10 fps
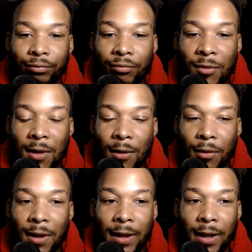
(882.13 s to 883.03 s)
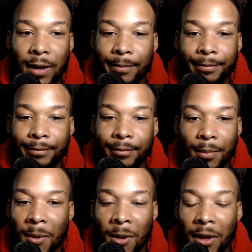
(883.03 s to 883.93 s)
really
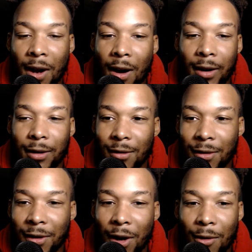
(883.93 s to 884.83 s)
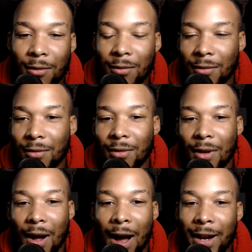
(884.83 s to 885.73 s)
click on it. You know,
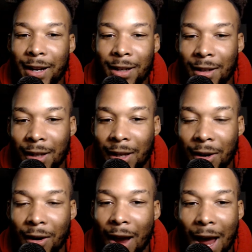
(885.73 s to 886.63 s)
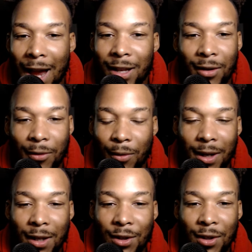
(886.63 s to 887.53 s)
I didn't hear any of what
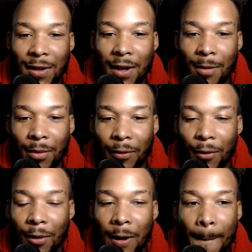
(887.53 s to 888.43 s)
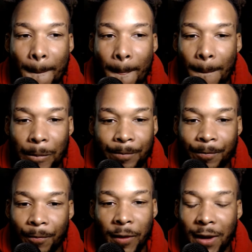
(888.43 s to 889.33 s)
he just said before
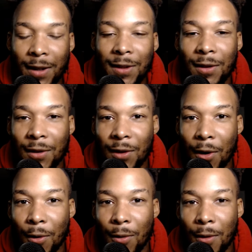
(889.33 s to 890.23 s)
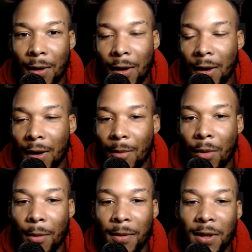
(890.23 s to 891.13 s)
this. So
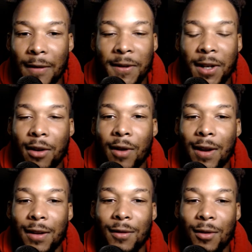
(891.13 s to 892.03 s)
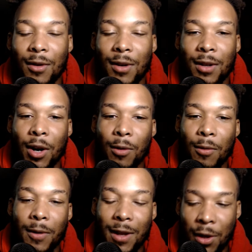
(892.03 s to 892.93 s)
Berbatov said it right. You know,
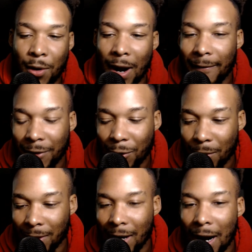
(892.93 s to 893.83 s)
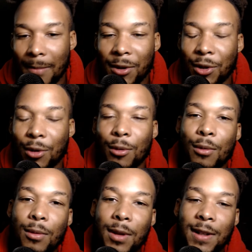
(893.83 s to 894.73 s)
you have to adapt
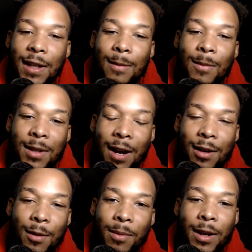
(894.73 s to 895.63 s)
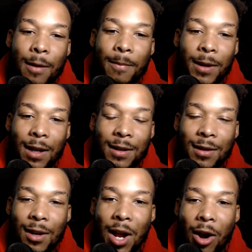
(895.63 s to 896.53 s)
to the teams that you play up against,
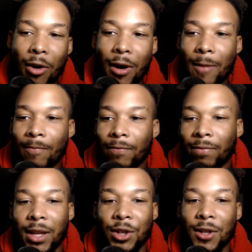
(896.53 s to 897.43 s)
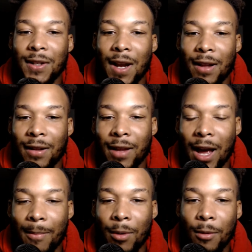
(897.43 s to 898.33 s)
right? He just said
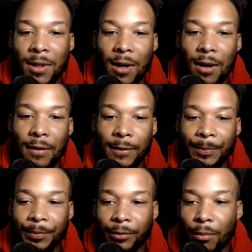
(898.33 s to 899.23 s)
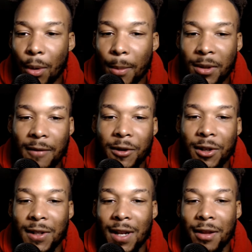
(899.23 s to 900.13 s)
that Berbatov Berbatov
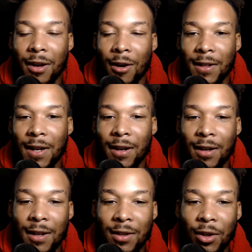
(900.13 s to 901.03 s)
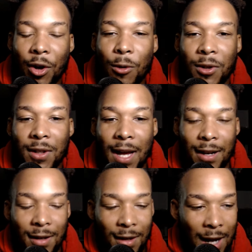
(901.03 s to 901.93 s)
just said that Arteta is a coach that
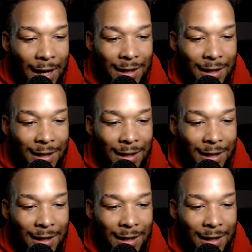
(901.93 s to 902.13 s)
has